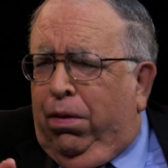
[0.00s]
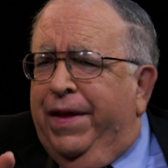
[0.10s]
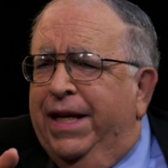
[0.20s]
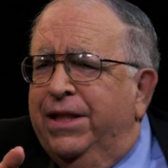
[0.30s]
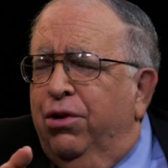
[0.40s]

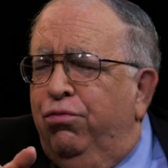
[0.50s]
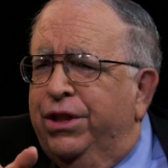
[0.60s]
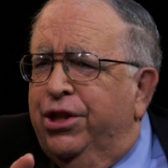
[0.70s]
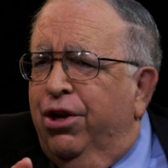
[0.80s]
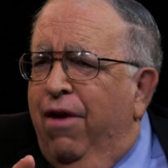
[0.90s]
these
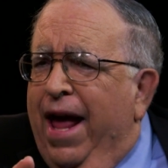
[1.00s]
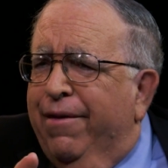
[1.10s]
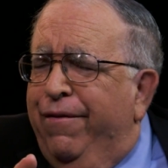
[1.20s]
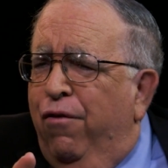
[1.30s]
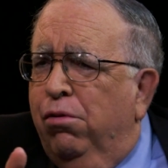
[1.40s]

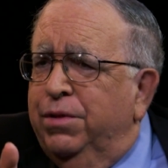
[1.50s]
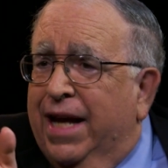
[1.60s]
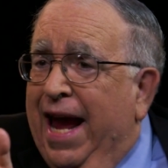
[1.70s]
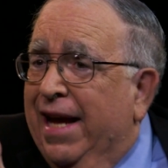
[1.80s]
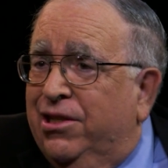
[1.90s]
aristocratic forms
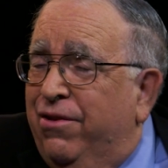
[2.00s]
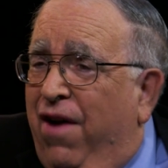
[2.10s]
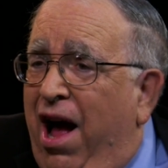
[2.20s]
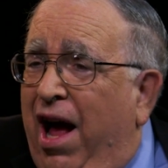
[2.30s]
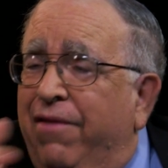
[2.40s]
can
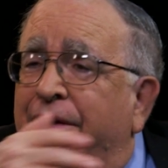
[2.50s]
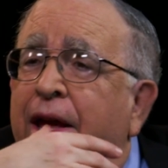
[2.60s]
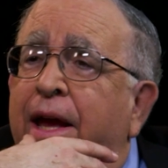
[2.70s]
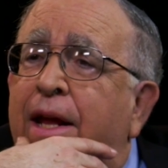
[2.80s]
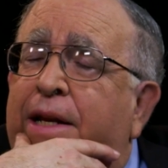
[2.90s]
survive
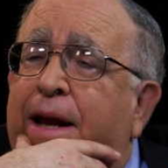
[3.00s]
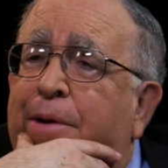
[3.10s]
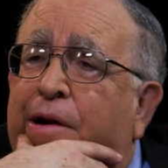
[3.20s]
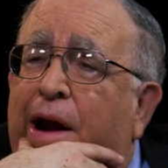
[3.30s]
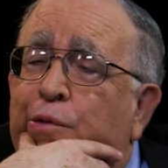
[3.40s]
in a
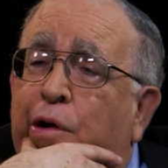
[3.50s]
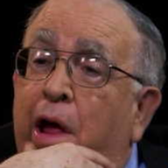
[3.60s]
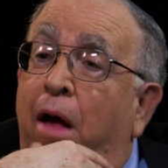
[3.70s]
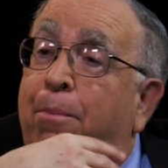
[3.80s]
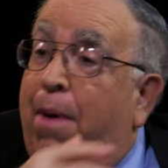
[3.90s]
democratic world.
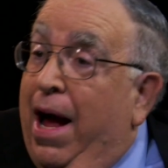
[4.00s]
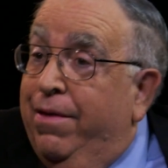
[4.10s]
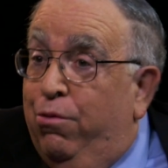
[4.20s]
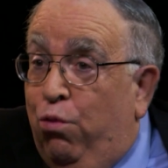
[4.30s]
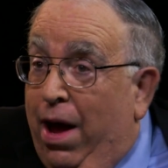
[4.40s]

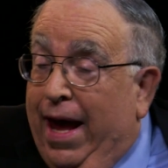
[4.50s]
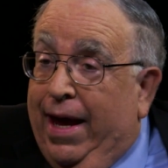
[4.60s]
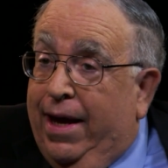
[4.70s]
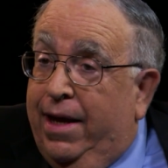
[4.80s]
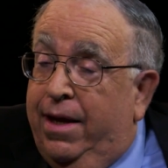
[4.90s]
By the
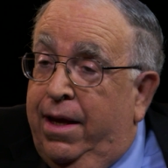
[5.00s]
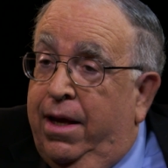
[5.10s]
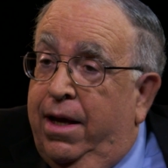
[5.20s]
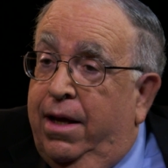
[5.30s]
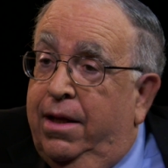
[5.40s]
way,
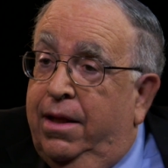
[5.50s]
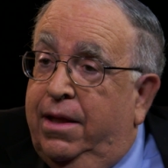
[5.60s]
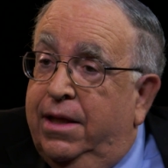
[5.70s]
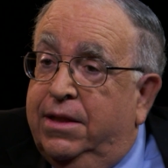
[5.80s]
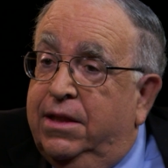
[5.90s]

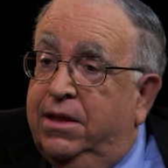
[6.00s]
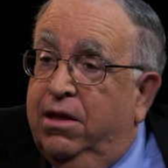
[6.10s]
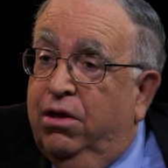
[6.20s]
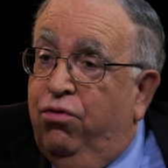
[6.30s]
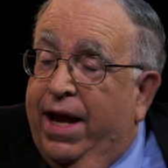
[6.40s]
this
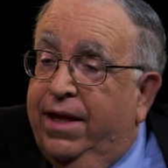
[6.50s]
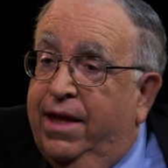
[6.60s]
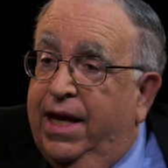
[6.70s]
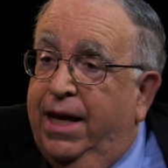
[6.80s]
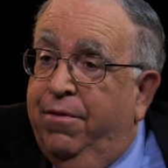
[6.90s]
is the great
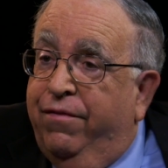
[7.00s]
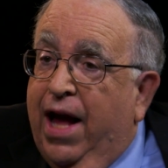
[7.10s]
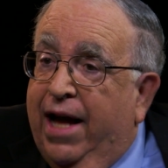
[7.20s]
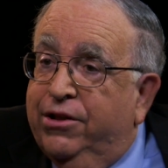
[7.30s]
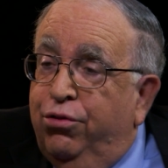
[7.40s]
theme of
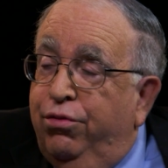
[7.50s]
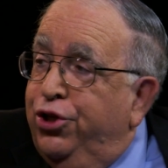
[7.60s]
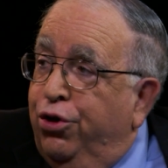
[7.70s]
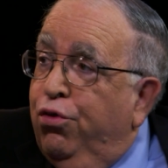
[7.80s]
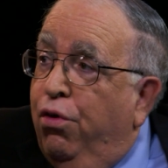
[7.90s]
Katsu
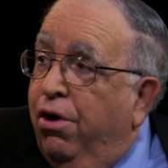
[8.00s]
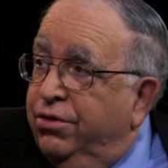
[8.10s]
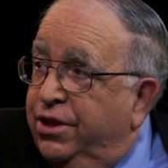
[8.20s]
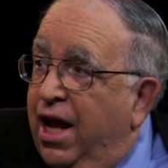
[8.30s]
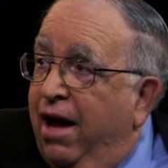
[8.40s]

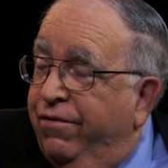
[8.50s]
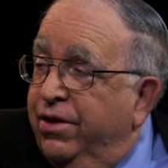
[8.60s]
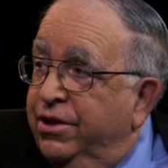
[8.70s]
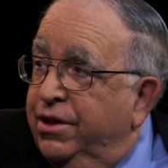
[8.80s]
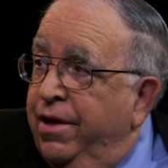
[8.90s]
Ishiguro's
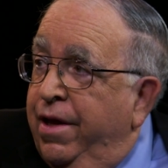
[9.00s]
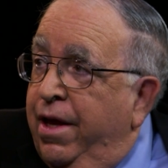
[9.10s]
novels.